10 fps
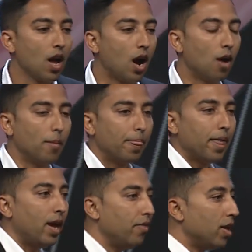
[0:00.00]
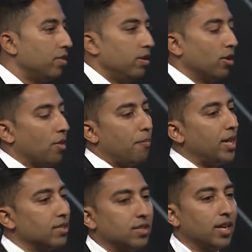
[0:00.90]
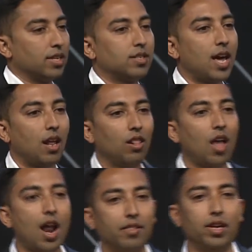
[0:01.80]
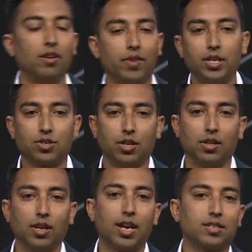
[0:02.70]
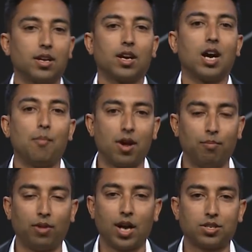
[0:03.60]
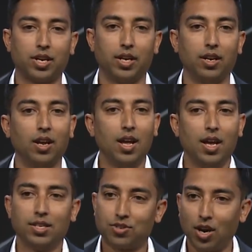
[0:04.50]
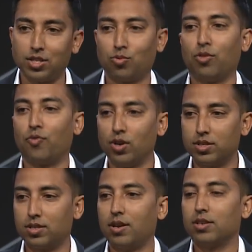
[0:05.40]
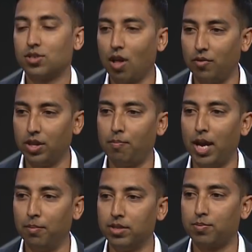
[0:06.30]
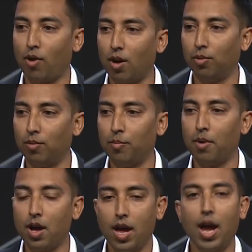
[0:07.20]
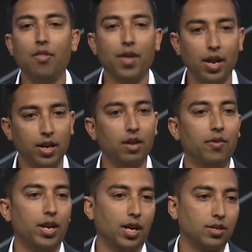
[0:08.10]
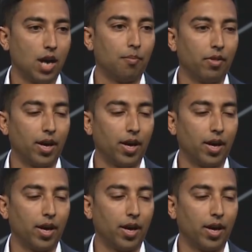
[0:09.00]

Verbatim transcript: And then the base thing is that a lot of the innovation that is going to come out of blockchain starts with first solving the payments problem and then innovating on top of